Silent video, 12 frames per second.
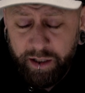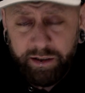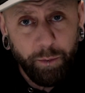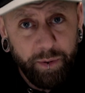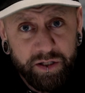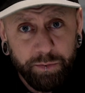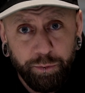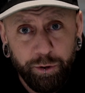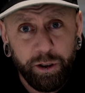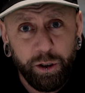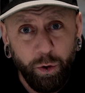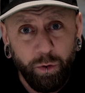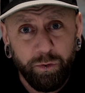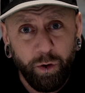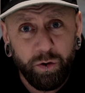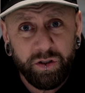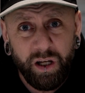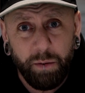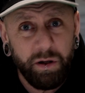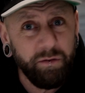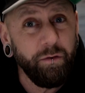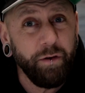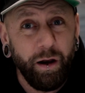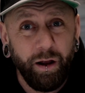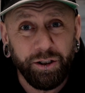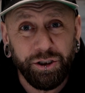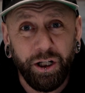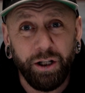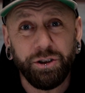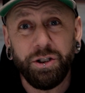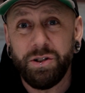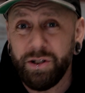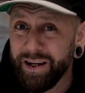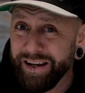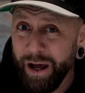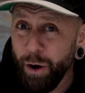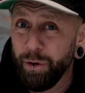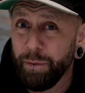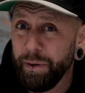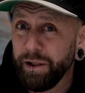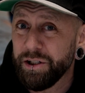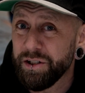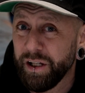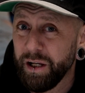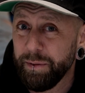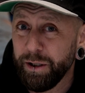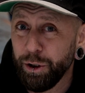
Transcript: there'll be some pretty cool vlogs coming. Even if you don't like churches, you know the pictures are going to be